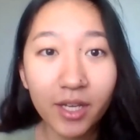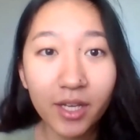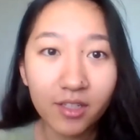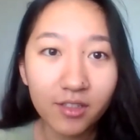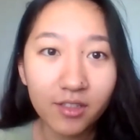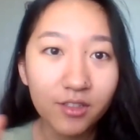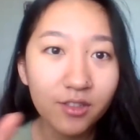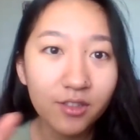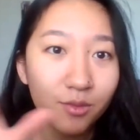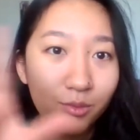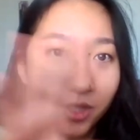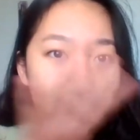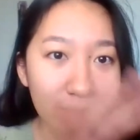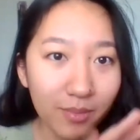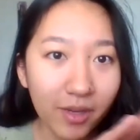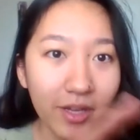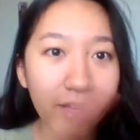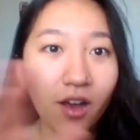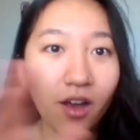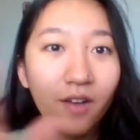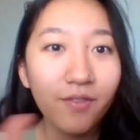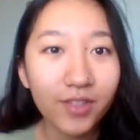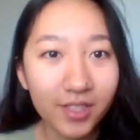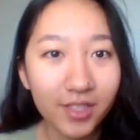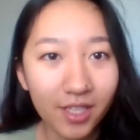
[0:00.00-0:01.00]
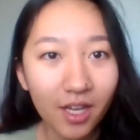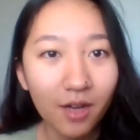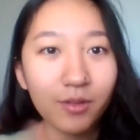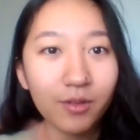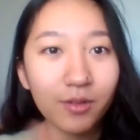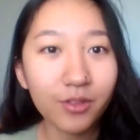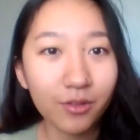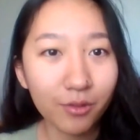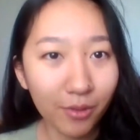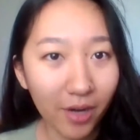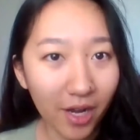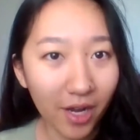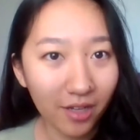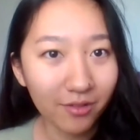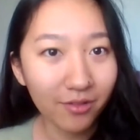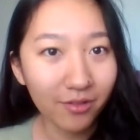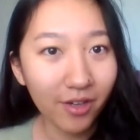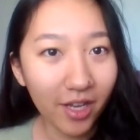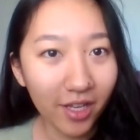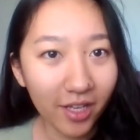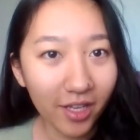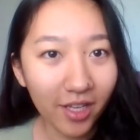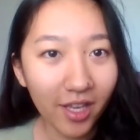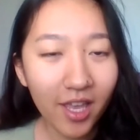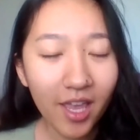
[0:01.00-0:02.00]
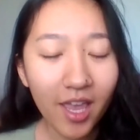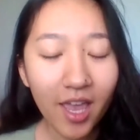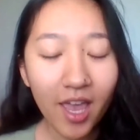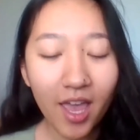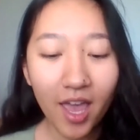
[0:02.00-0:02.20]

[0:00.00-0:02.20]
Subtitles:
I could switch my office hours around, right?